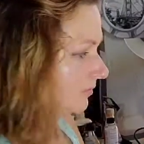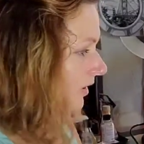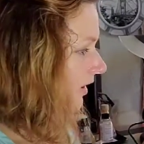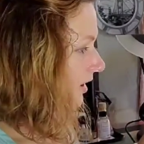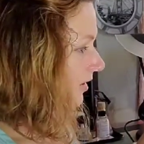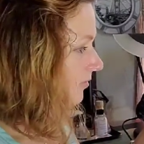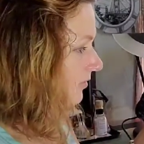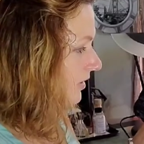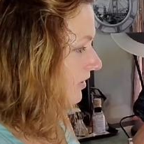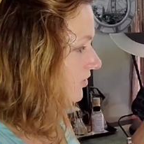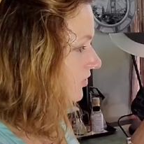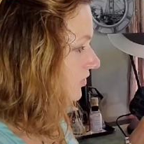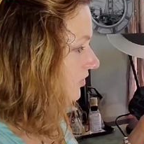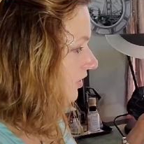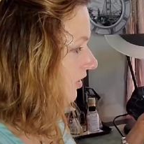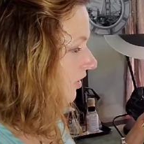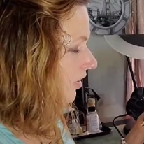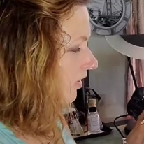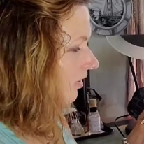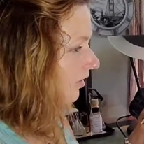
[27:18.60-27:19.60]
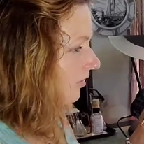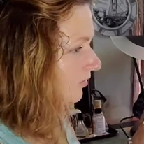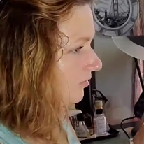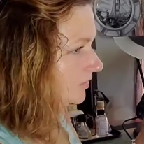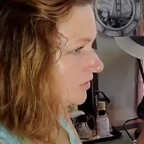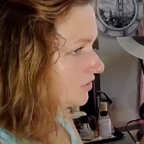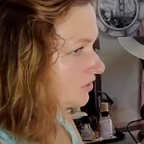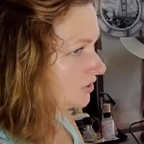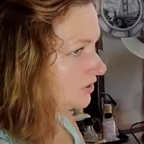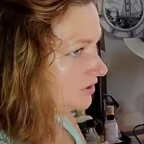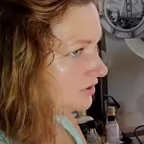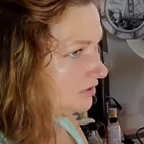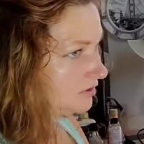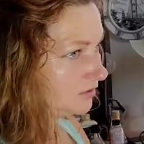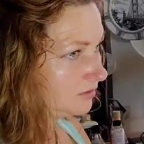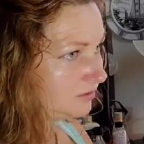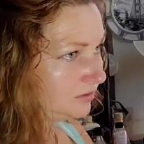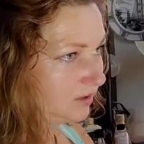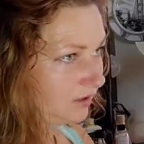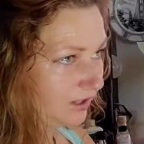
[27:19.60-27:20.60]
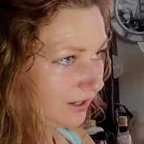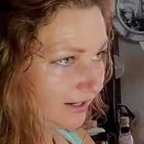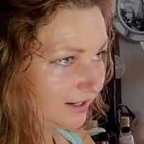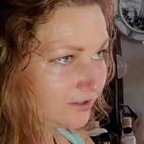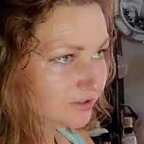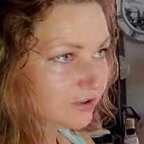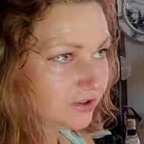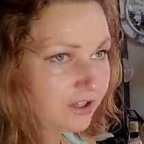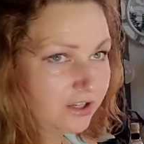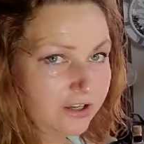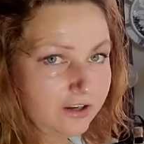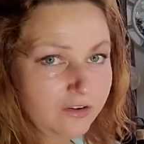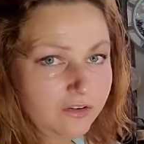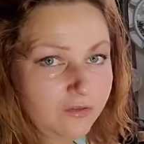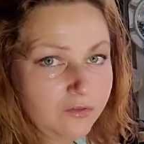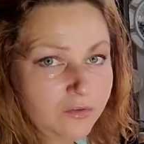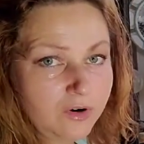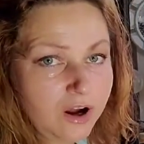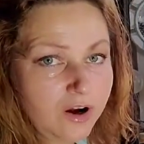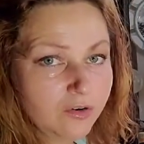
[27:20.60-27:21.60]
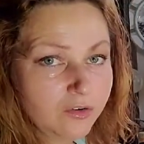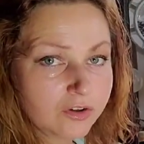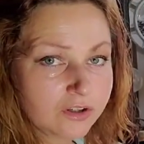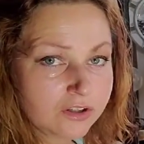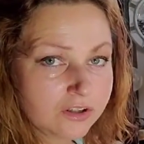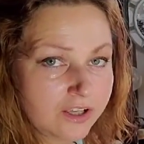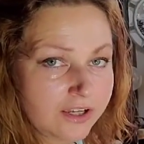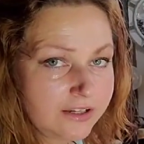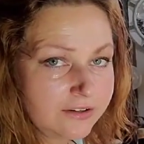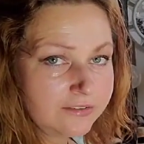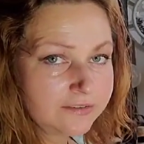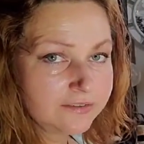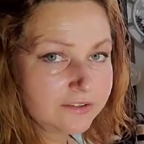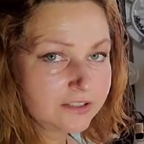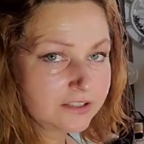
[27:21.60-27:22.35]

image, which is actually our life.